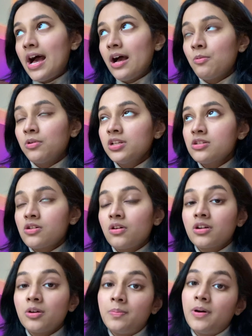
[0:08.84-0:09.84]
I want to
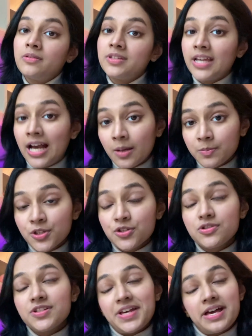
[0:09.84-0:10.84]
talk about the
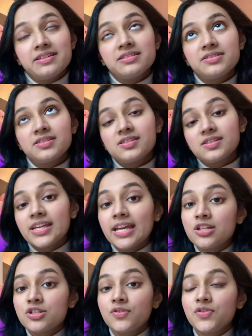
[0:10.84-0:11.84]
aptitude tests, the
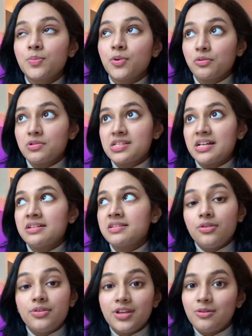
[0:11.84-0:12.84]
interview
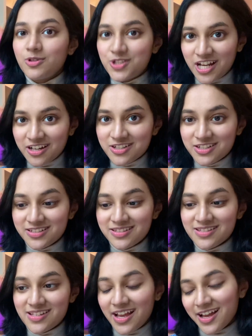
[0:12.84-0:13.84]
process, the
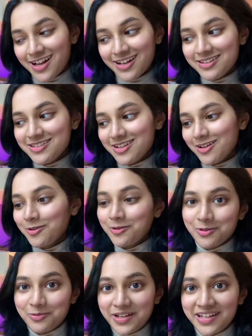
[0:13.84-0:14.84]
rejections I had along
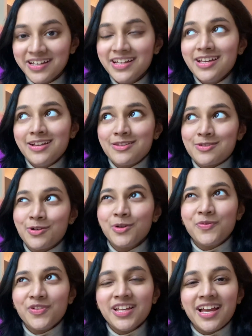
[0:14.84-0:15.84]
the way. So
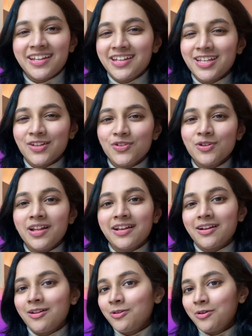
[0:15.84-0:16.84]
hopefully I can give you
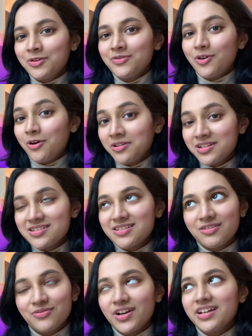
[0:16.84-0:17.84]
like a lot of honest
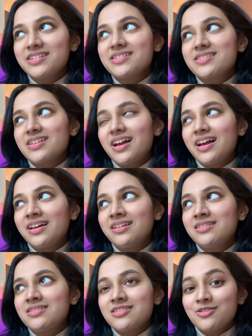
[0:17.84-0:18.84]
advice
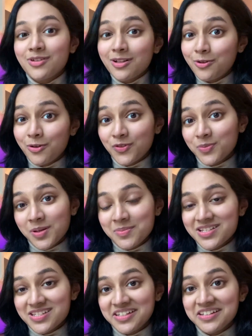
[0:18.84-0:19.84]
and you can learn from my
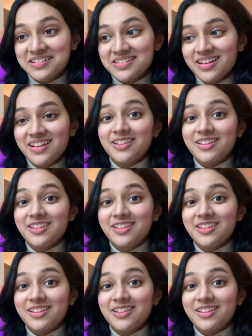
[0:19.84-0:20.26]
mistakes.